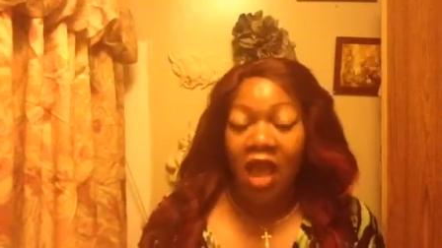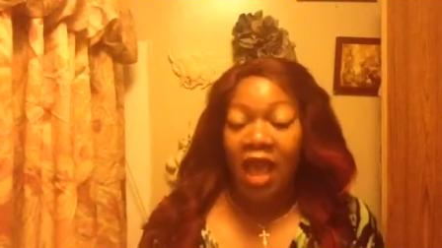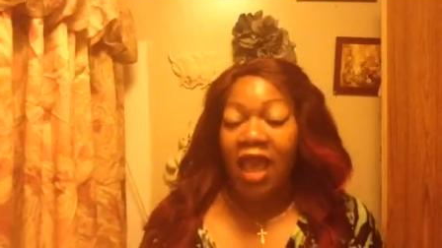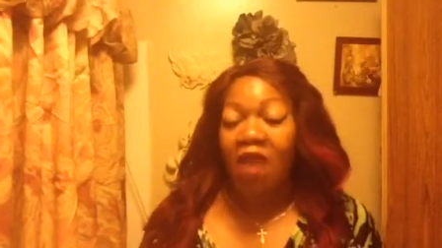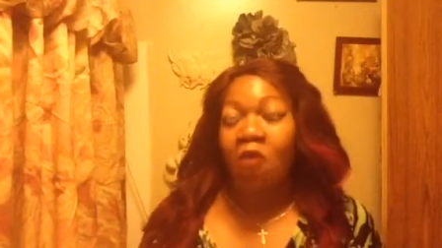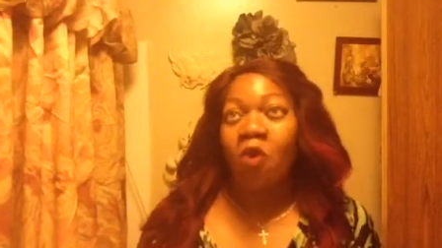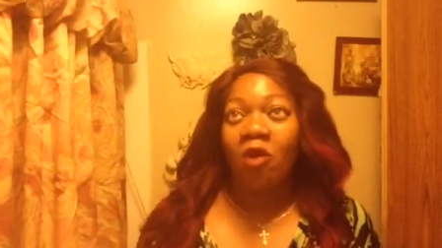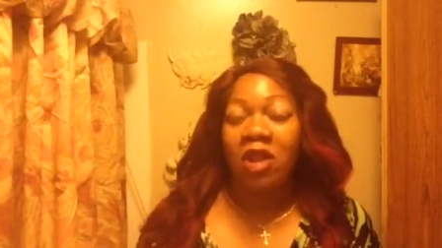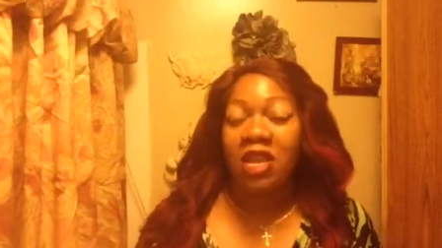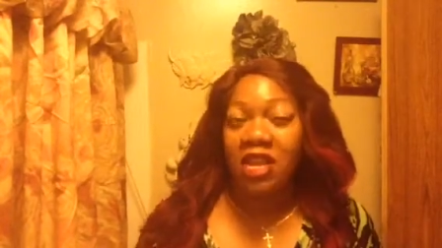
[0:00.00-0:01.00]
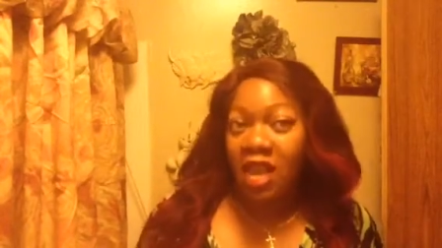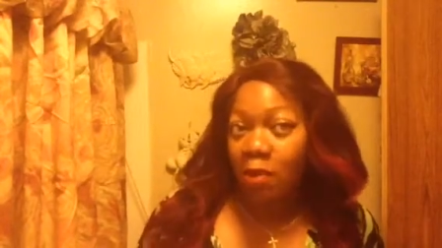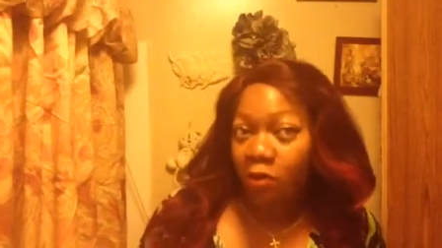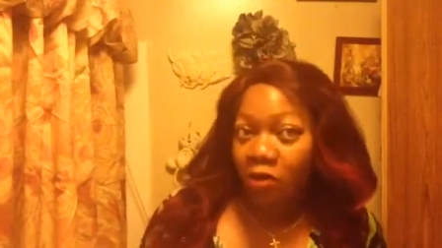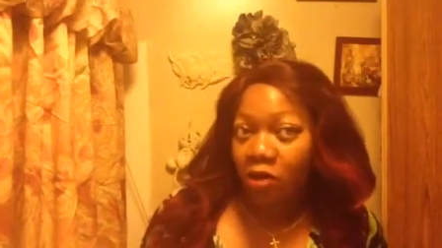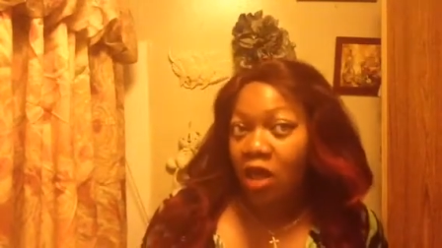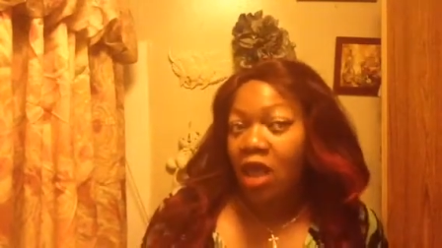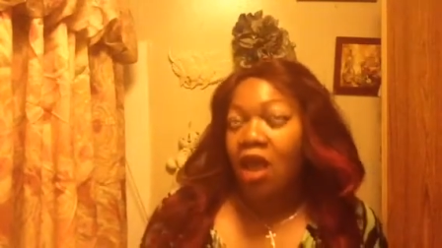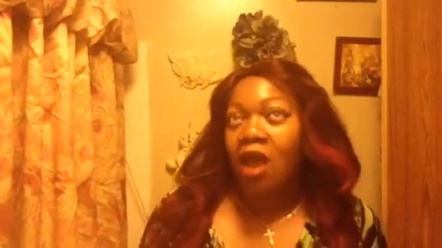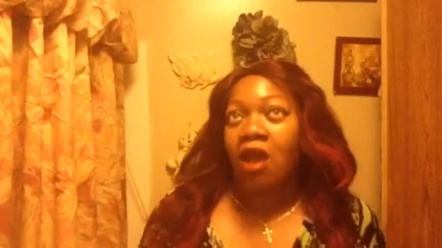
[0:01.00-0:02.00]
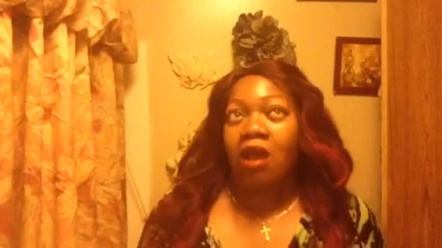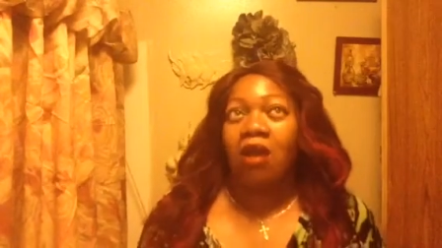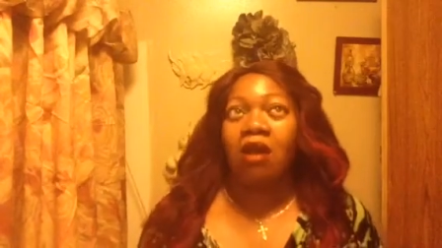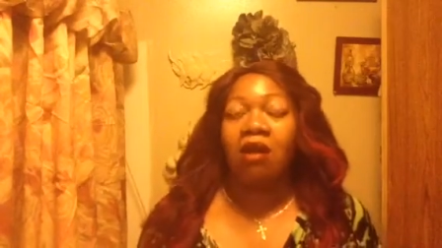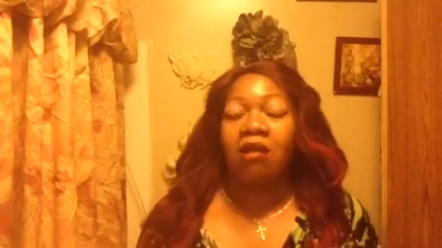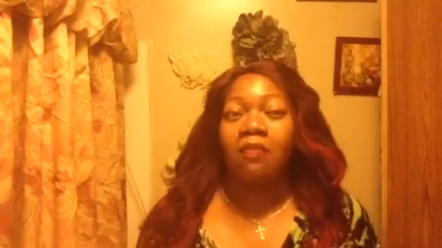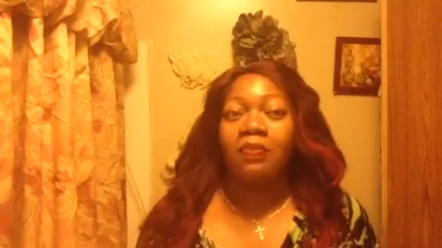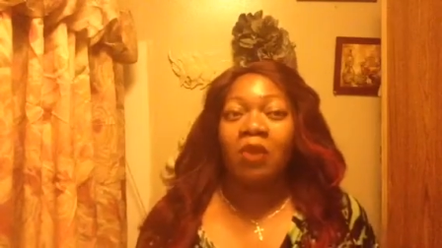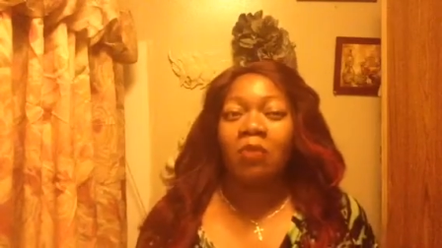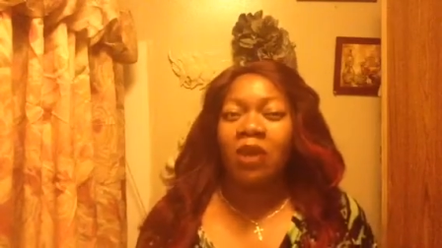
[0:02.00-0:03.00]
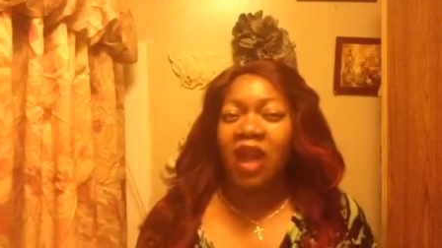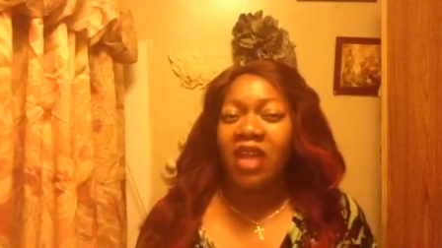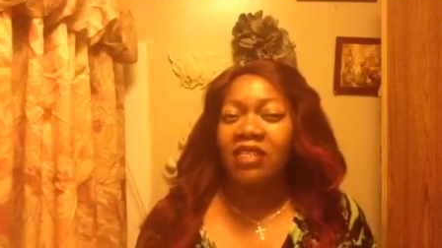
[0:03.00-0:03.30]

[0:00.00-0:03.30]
I had wore it in April, um, but I